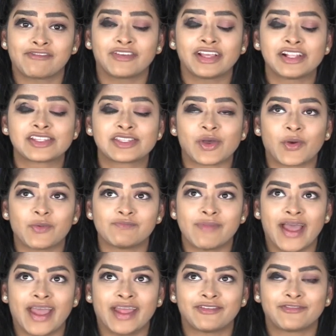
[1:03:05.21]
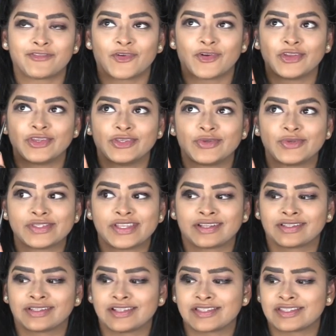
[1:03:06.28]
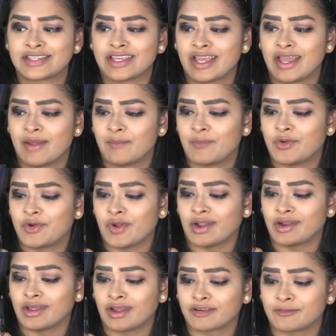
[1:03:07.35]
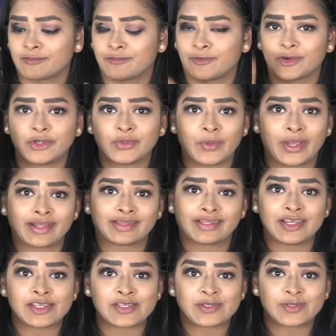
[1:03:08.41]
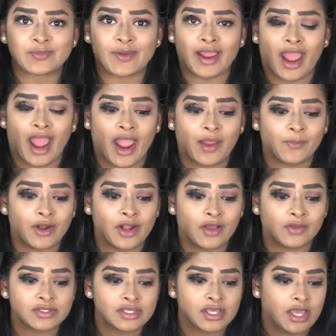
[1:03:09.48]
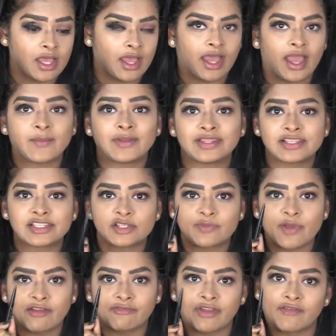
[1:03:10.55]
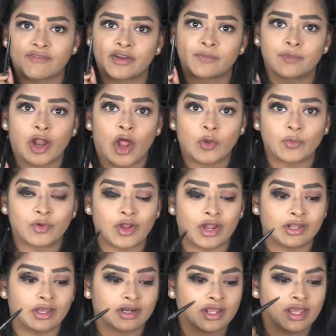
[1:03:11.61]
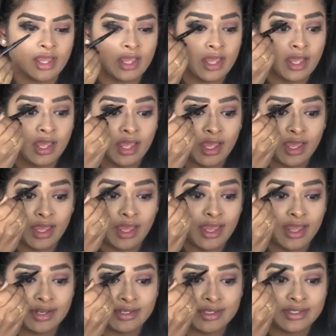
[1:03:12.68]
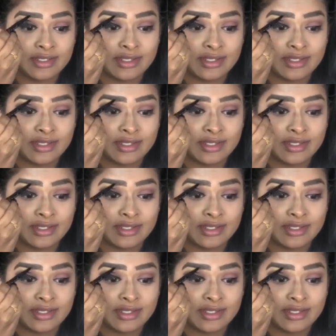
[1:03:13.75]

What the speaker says: feel so bad for using this product, for doing this to my eyebrows. I mean, this is my favorite brow product, and